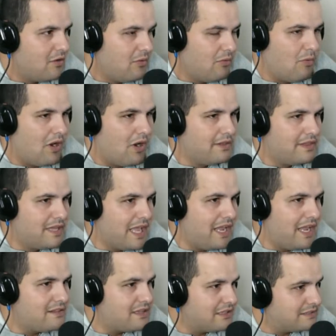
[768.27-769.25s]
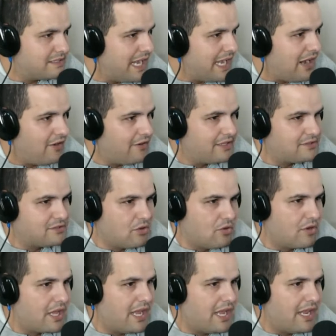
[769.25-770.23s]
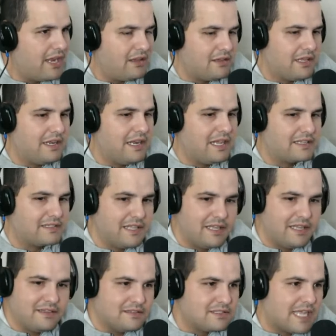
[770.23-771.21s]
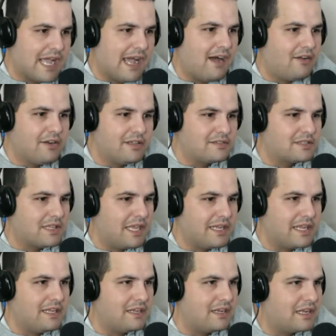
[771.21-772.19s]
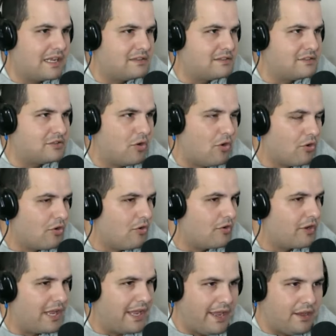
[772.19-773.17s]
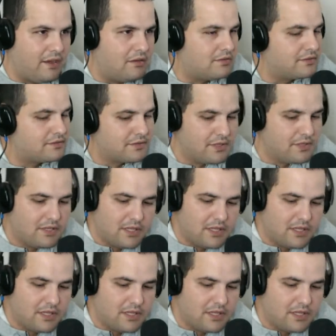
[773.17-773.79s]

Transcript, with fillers: One day the town is okay, and the next day the town is like in total chaos